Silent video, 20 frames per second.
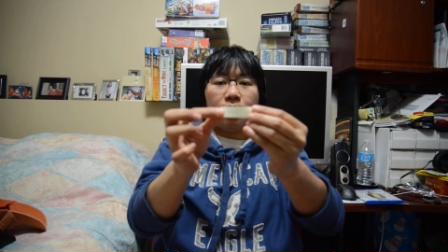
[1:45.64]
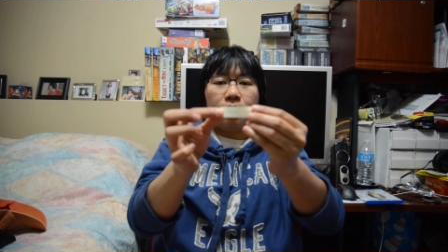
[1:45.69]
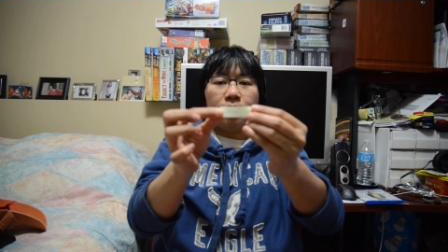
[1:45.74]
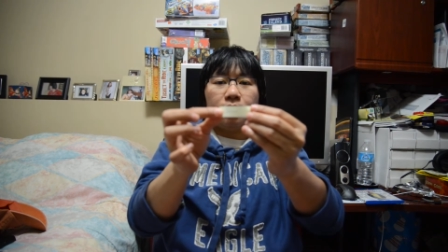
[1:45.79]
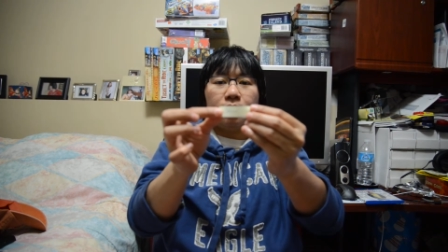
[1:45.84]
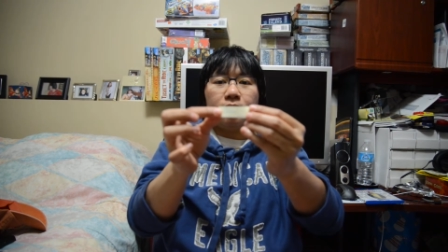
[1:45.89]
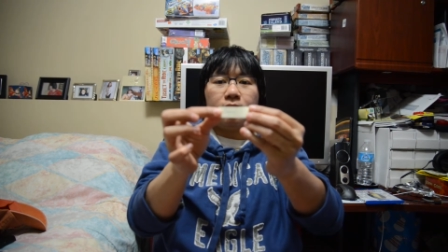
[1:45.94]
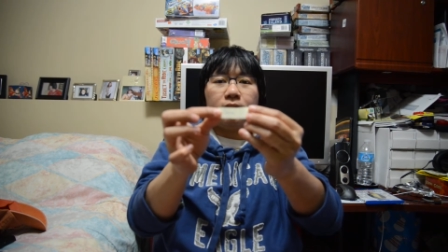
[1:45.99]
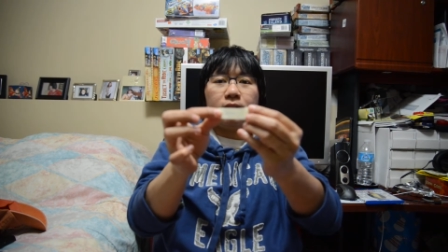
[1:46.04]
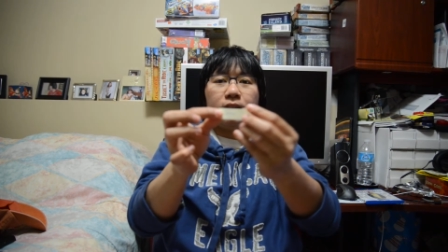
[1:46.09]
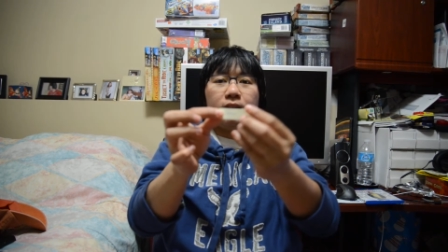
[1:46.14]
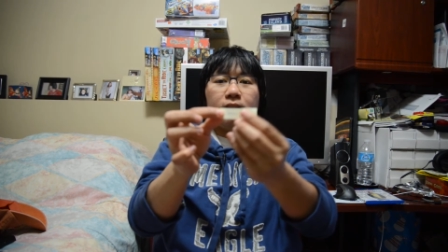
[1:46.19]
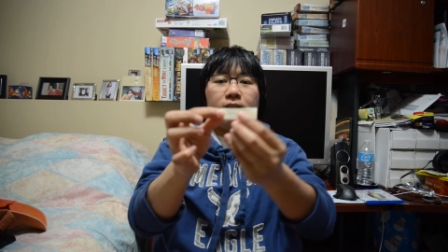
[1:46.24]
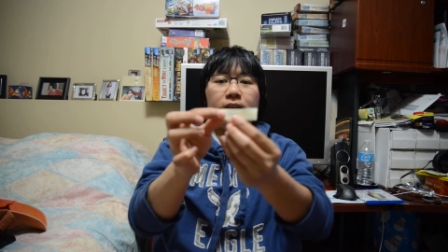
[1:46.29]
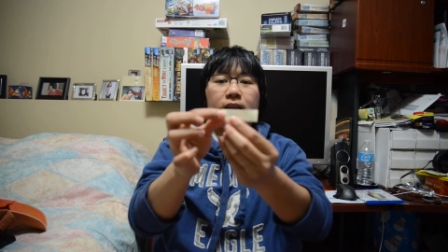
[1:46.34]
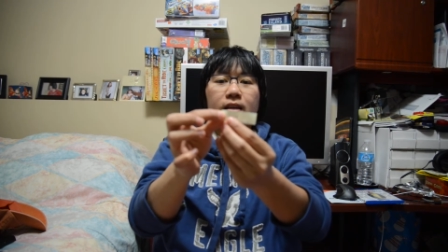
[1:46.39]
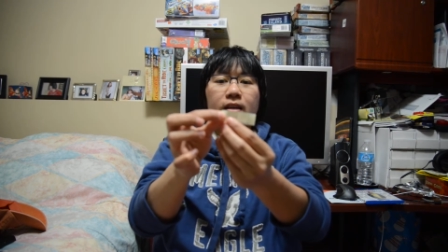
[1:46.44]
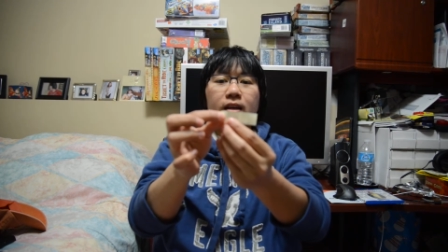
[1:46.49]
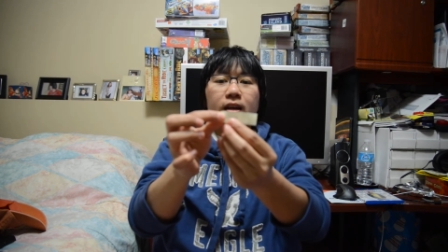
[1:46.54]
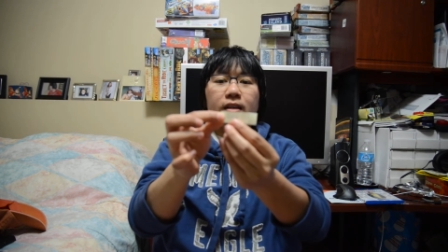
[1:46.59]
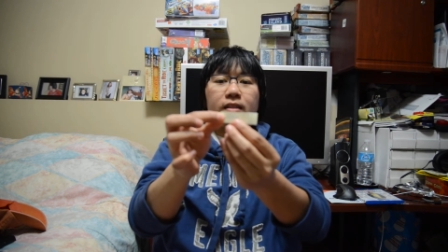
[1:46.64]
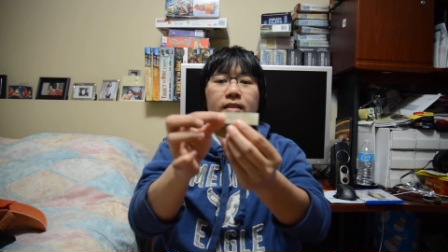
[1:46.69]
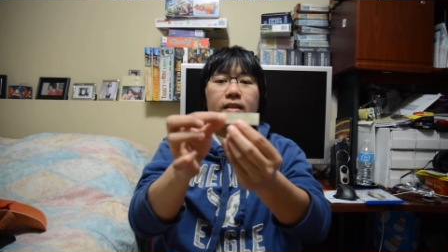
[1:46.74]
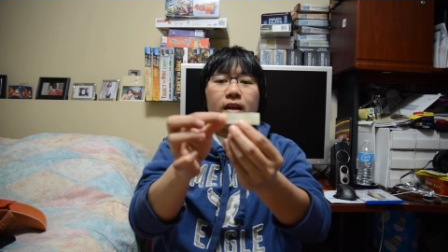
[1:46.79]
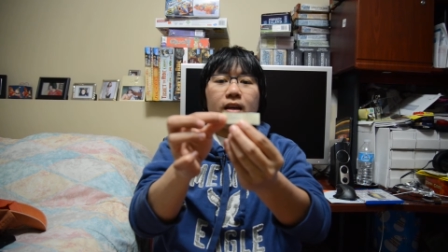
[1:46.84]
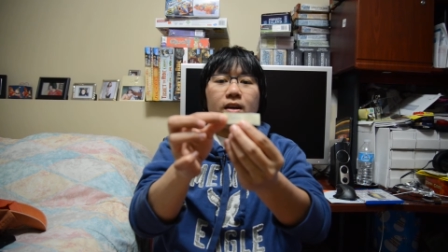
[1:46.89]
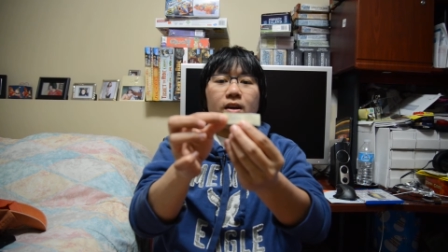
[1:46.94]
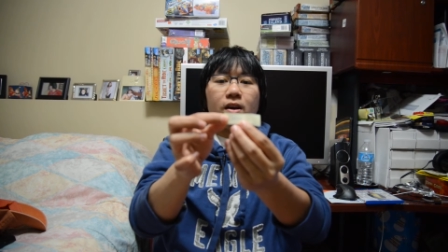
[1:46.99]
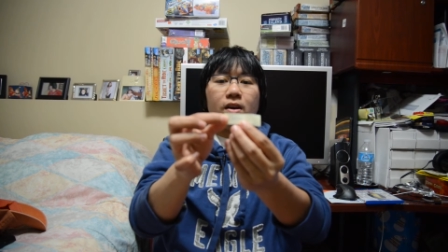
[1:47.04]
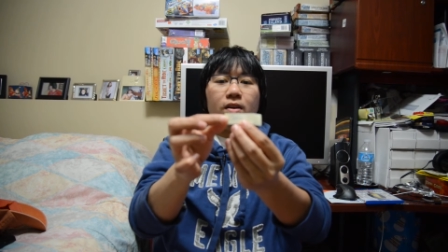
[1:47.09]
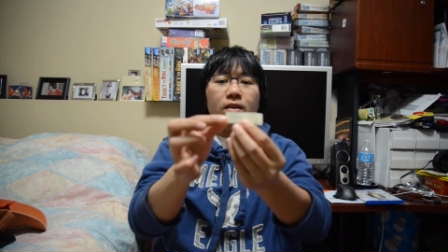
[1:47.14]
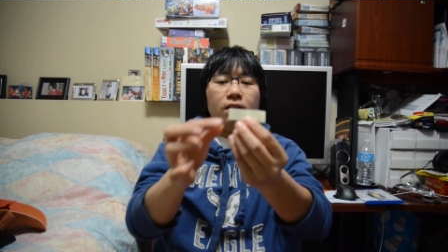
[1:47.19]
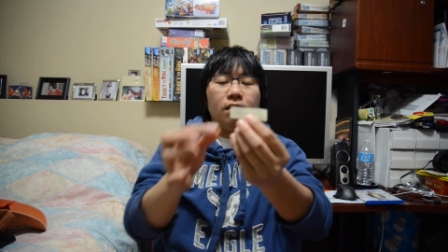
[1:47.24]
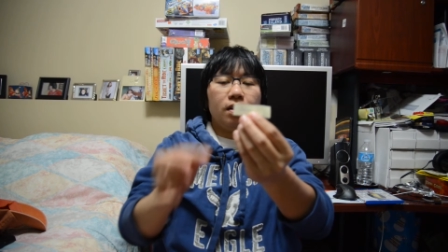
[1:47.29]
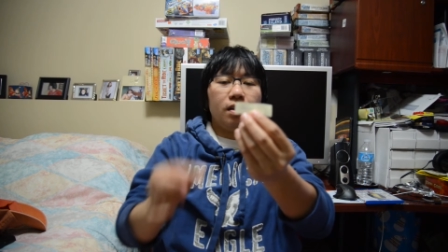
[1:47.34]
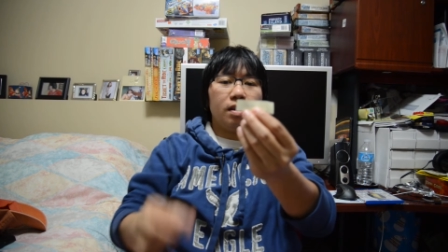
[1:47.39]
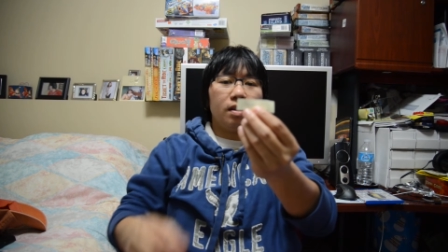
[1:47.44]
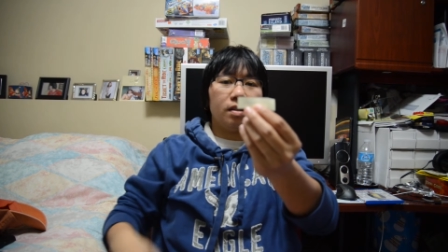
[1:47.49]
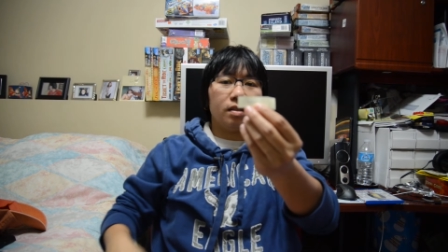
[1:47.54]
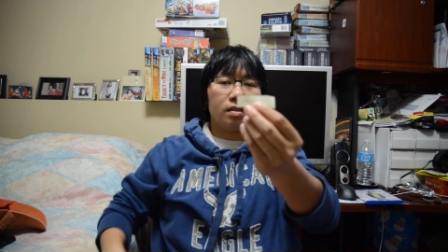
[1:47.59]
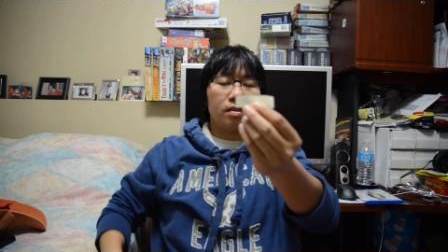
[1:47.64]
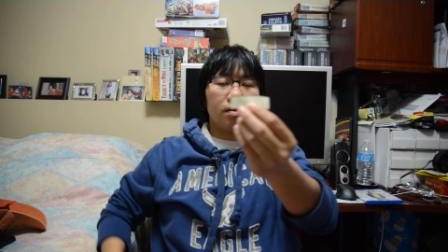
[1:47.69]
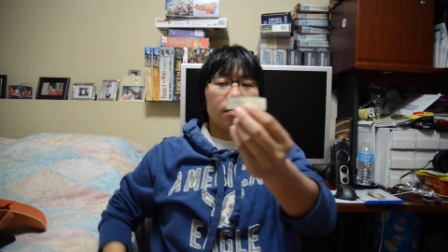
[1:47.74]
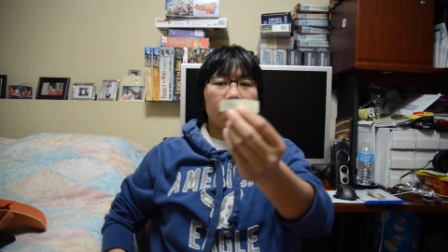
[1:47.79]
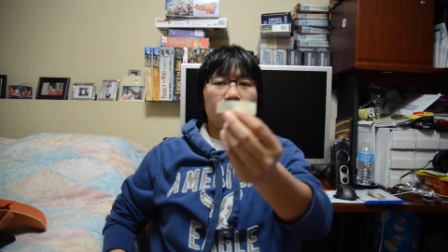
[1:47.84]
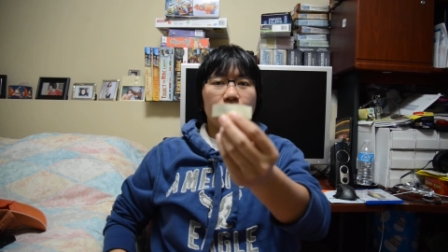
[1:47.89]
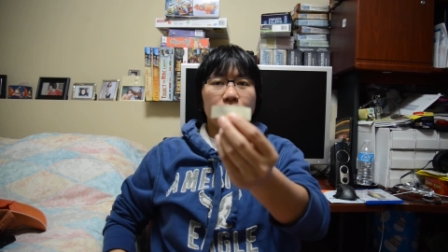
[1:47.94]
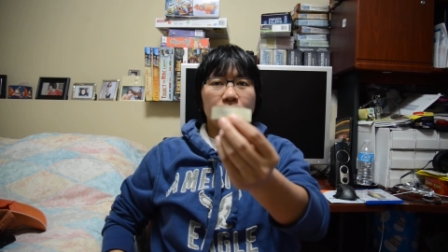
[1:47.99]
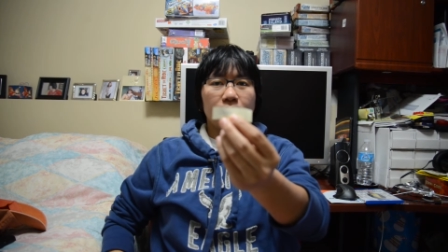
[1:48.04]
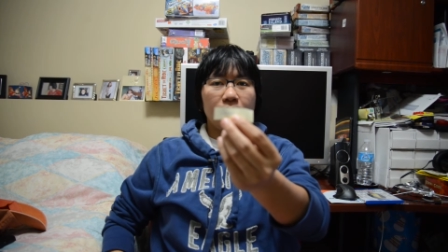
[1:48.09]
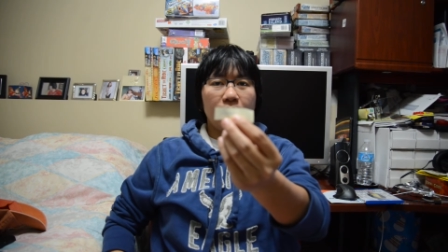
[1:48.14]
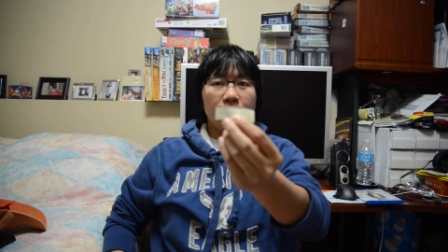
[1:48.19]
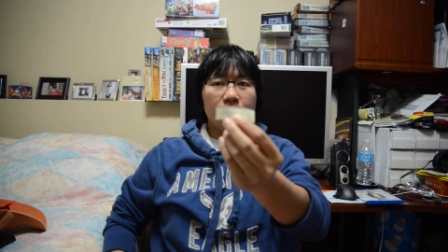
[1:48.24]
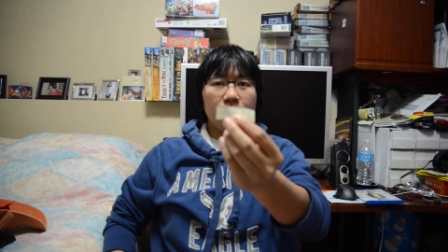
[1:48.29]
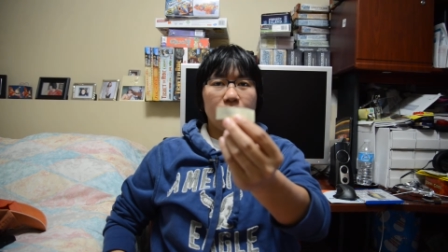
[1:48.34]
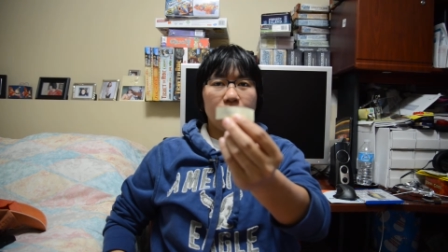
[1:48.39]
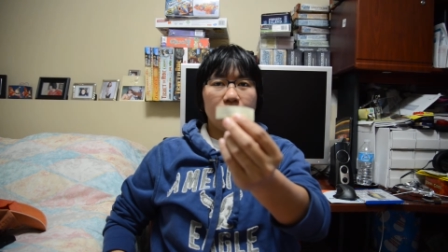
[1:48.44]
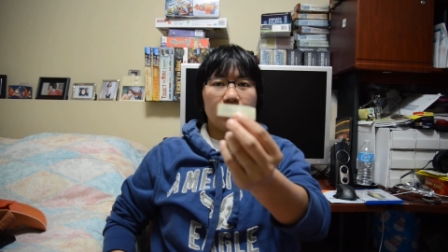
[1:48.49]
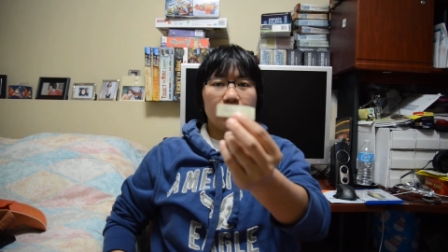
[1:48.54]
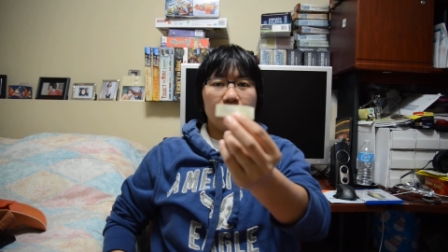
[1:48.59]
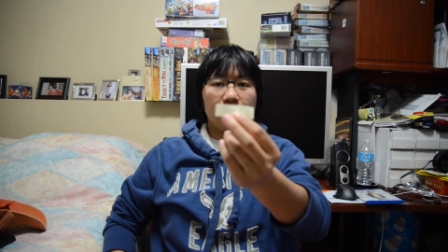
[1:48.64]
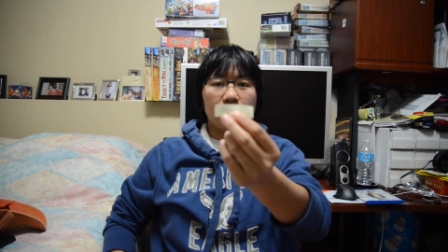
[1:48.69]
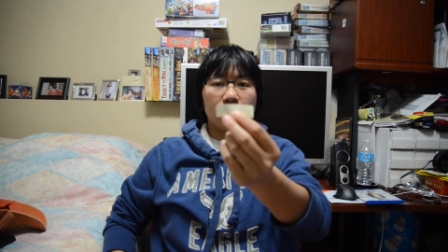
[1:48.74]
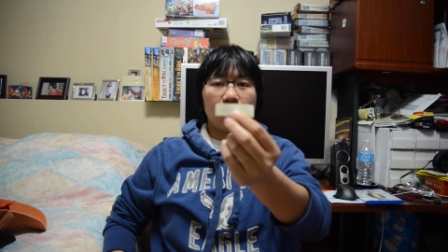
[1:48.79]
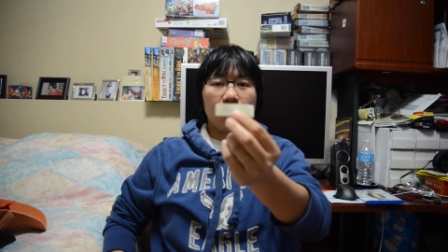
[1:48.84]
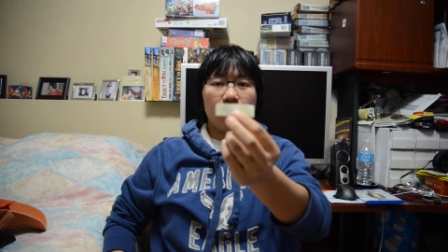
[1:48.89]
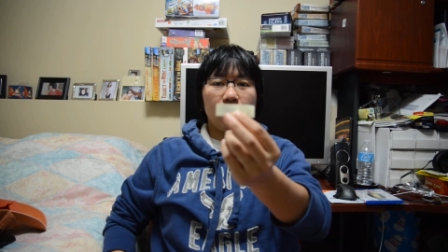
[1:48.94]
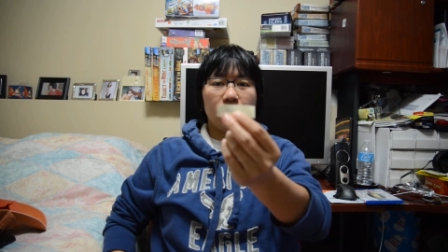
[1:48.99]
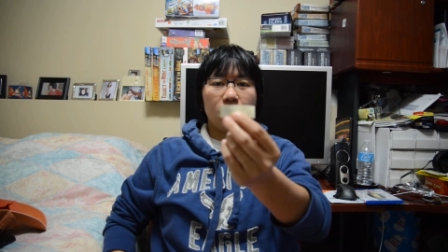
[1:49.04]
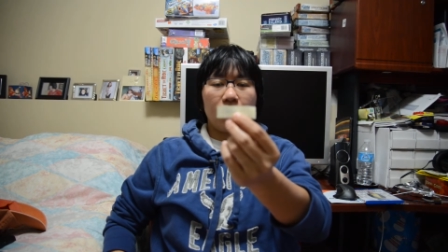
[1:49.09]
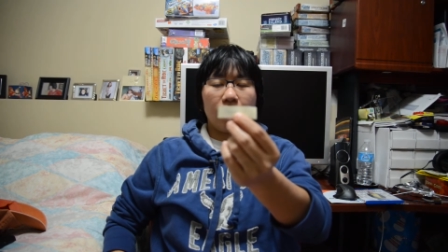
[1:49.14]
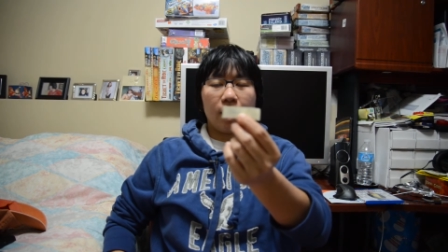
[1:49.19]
C-E-S-A-R is the first name, Cesar.